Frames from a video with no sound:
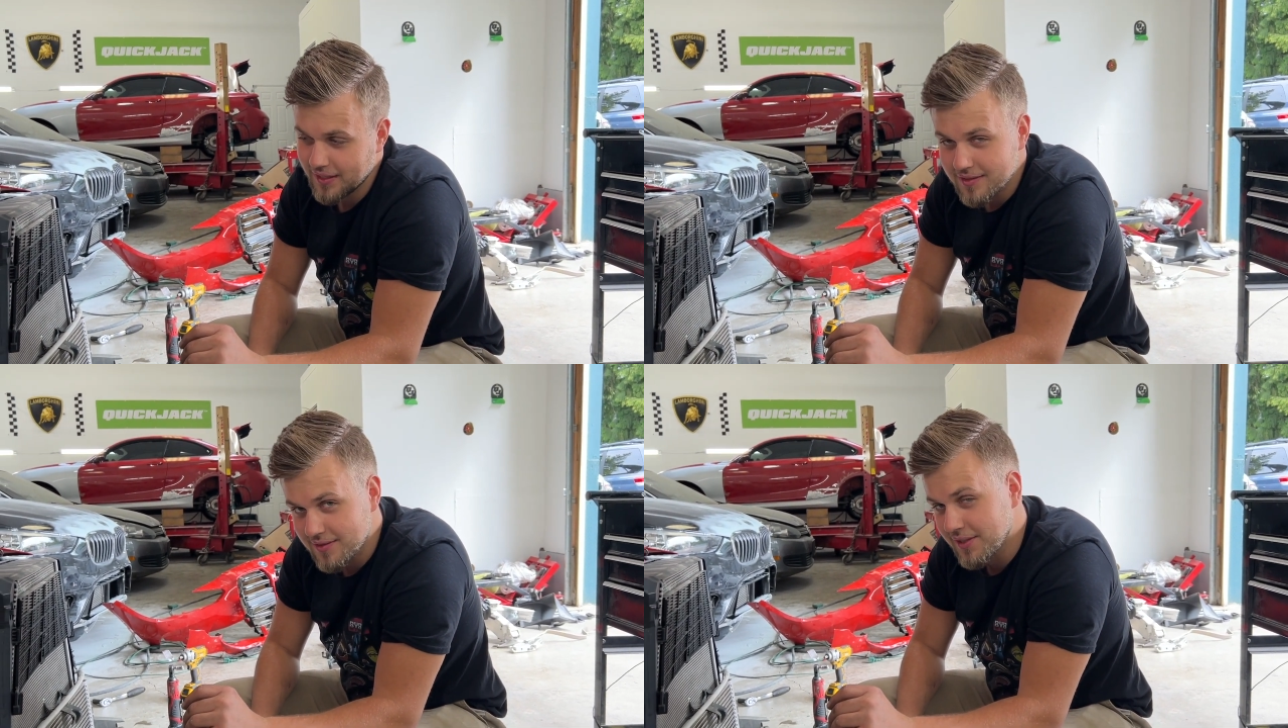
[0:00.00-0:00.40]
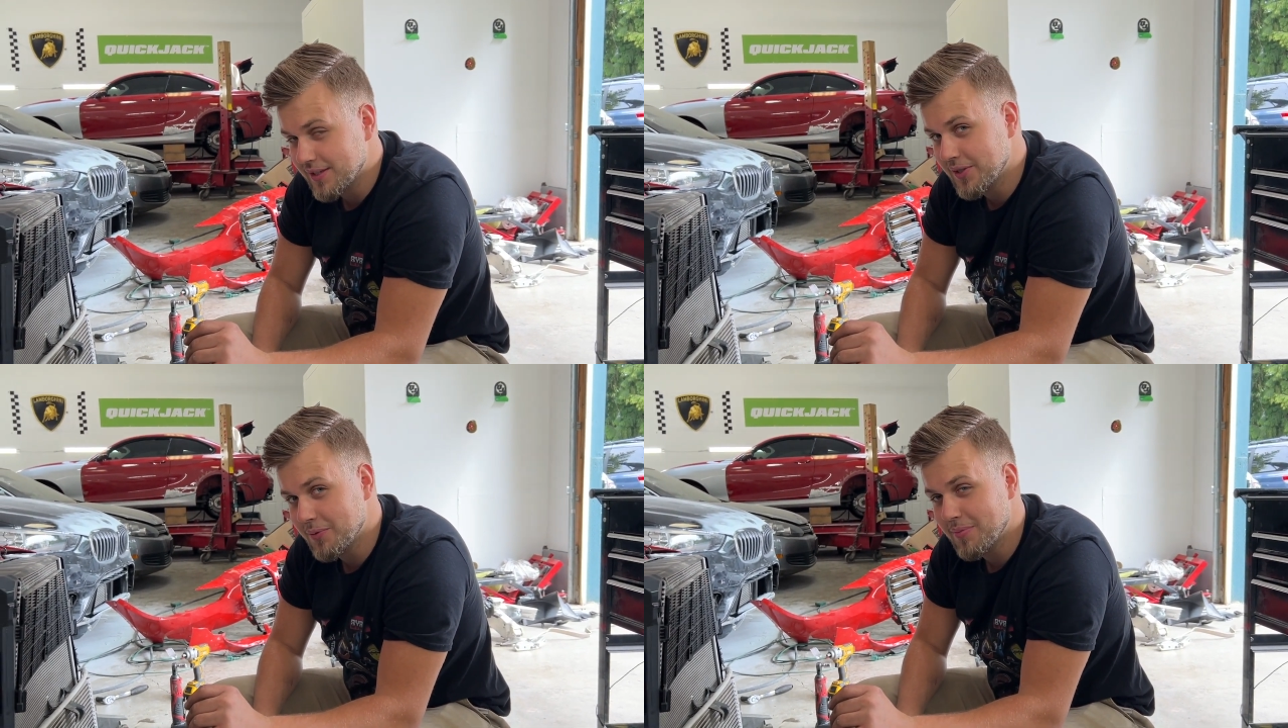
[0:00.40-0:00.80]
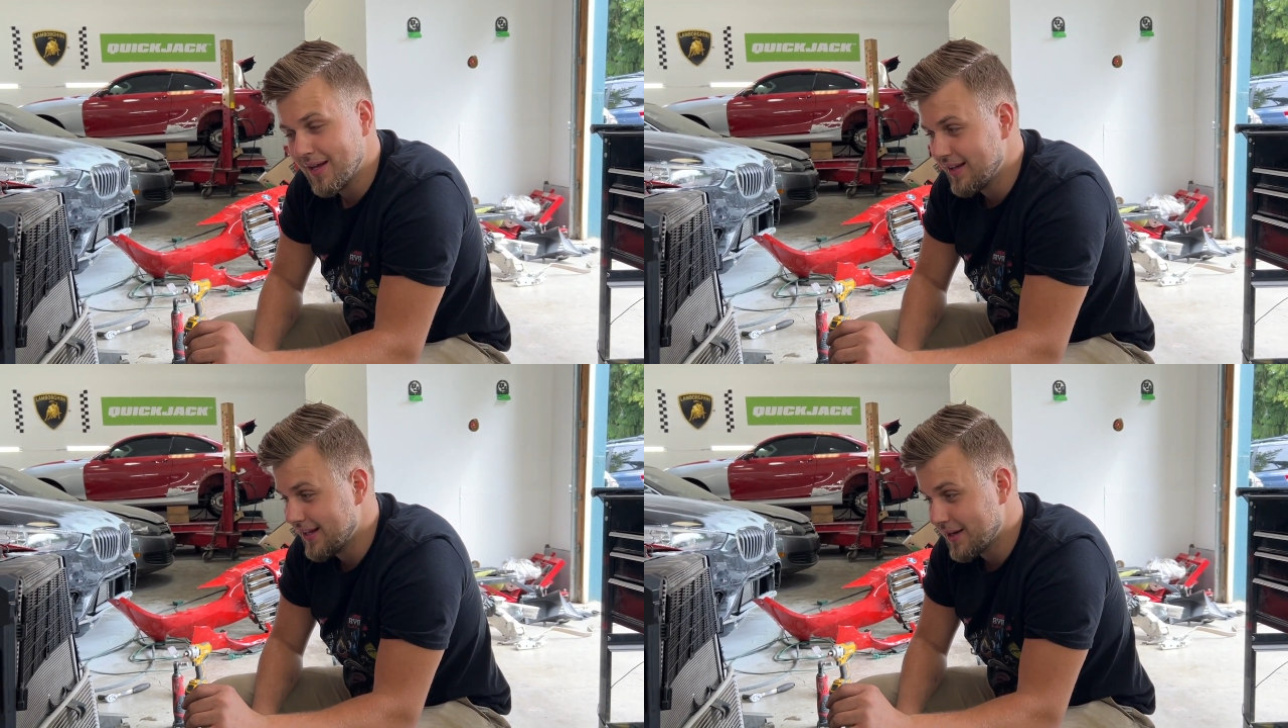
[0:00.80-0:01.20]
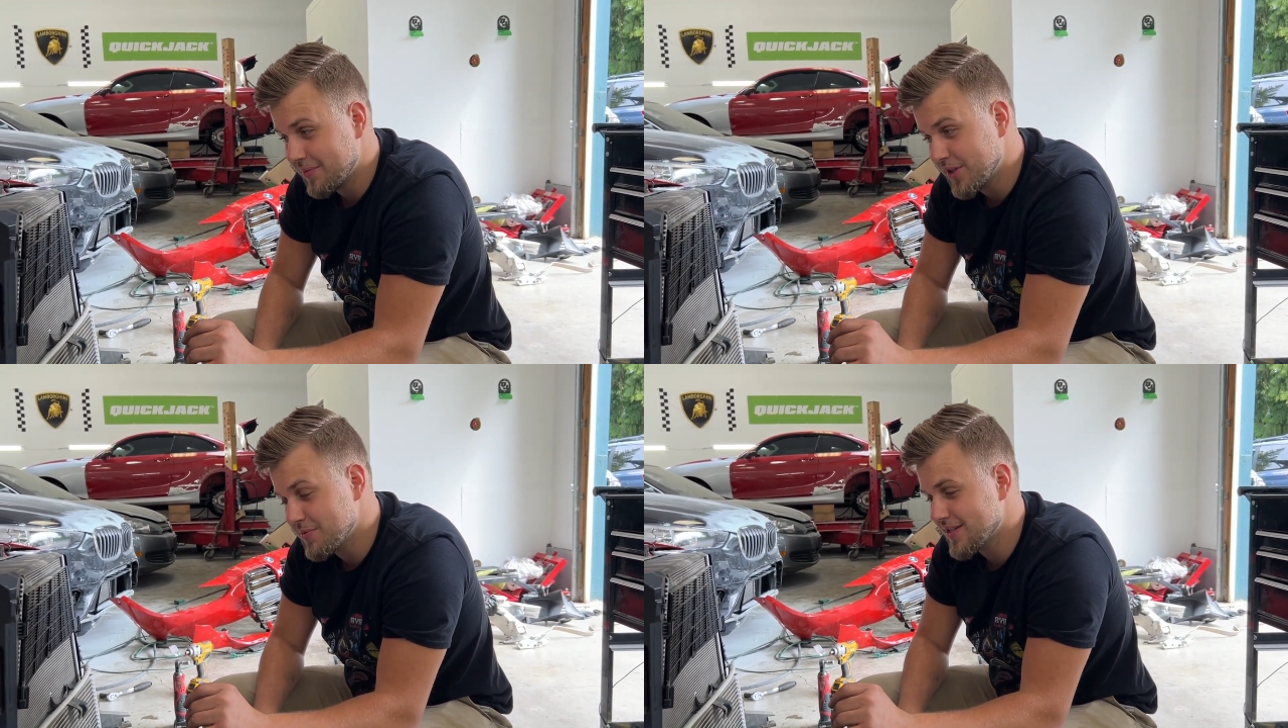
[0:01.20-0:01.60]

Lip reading: it's looking a little bent and I'm a little bit